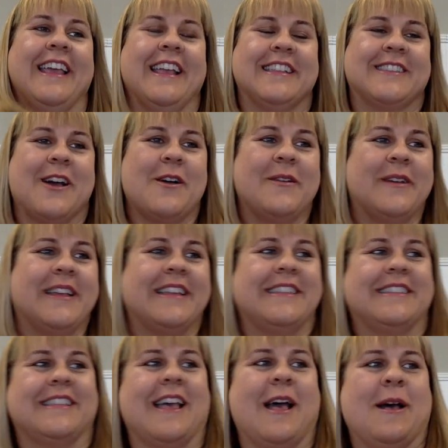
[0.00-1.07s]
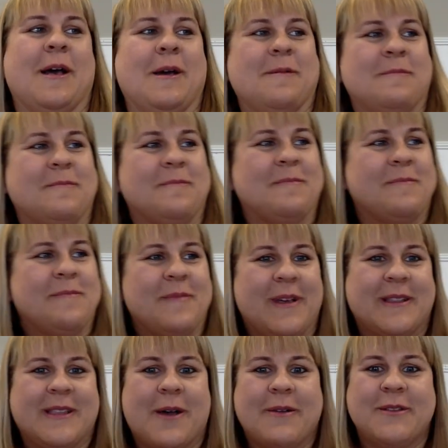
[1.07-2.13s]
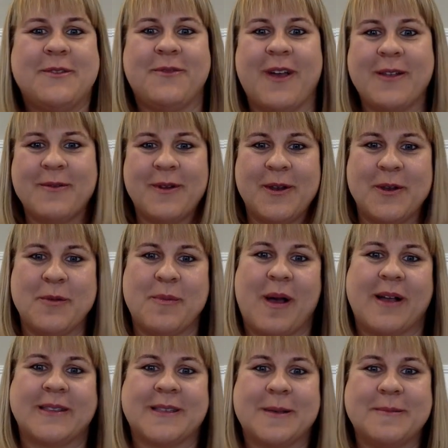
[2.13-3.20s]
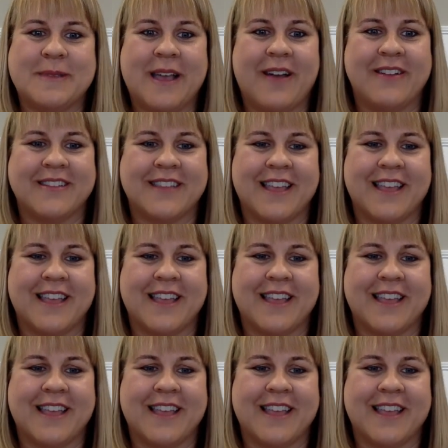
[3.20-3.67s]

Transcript: It's always fun when a new box comes out.